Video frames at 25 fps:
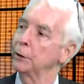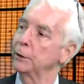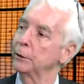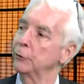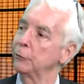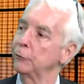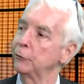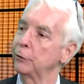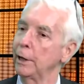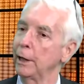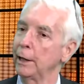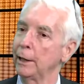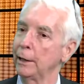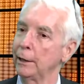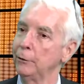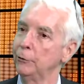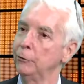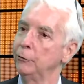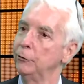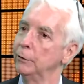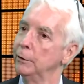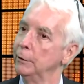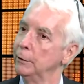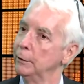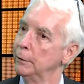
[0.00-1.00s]
the stage
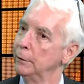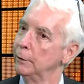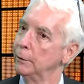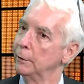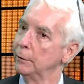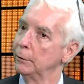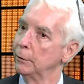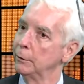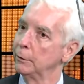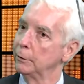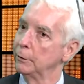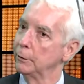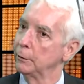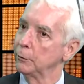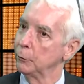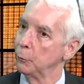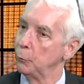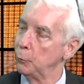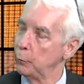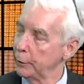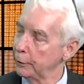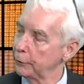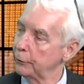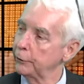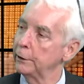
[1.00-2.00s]

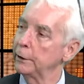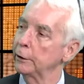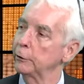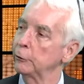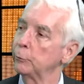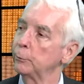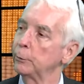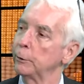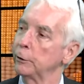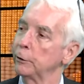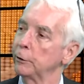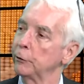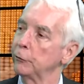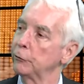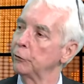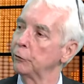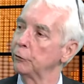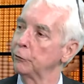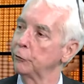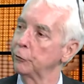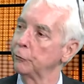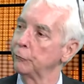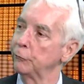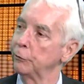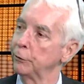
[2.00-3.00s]
with the experience and
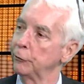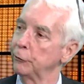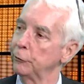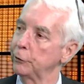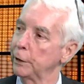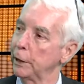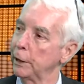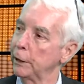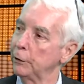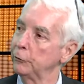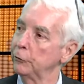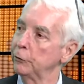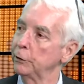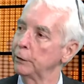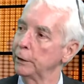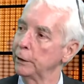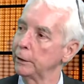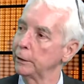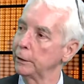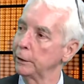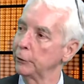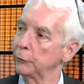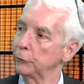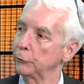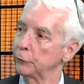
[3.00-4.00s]
sophistication in
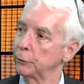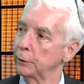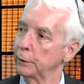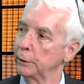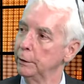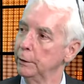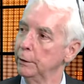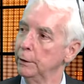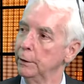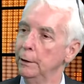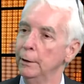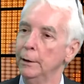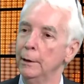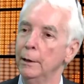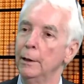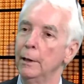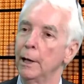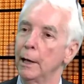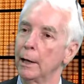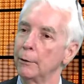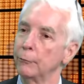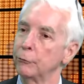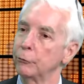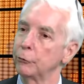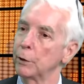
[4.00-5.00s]
history
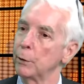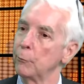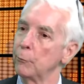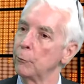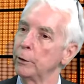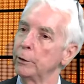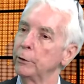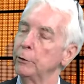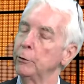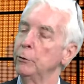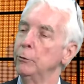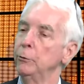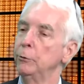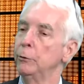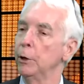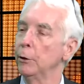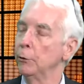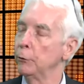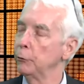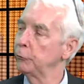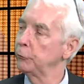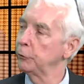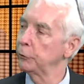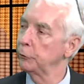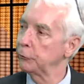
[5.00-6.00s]
of someone who
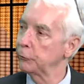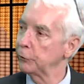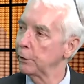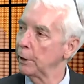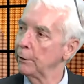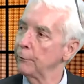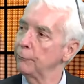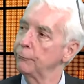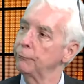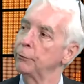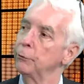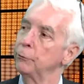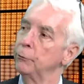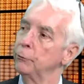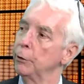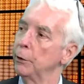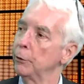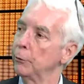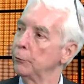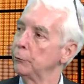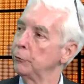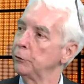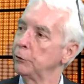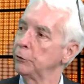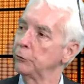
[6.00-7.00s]
knows itself, who
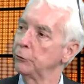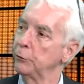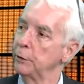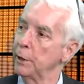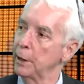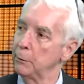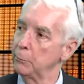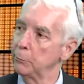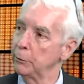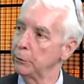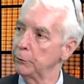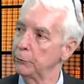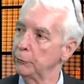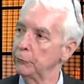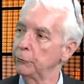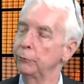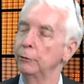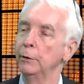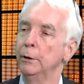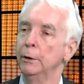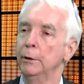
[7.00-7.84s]
knows its neighbors,